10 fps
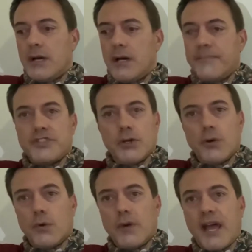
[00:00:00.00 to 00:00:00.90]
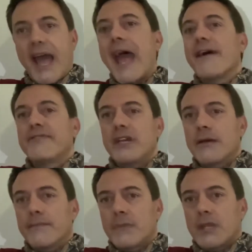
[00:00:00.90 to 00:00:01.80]
So
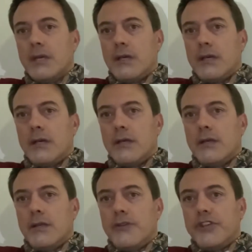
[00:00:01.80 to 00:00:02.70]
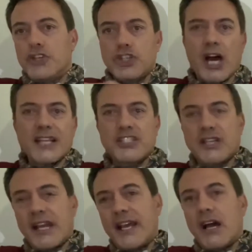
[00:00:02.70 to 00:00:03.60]
having the shots
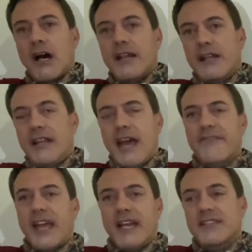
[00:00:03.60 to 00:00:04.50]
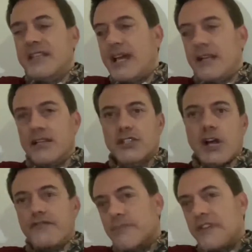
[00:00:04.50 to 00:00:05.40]
that I got in Afghanistan has
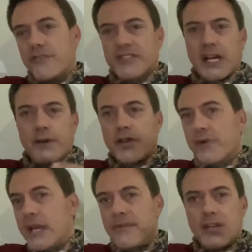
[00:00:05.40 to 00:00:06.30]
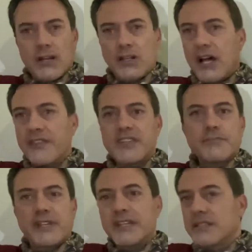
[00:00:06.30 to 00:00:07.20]
covered me for Saudi Arabia and a lot of these
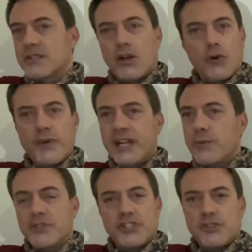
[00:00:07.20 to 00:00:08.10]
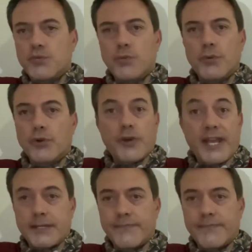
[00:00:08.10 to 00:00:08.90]
places already, which is great.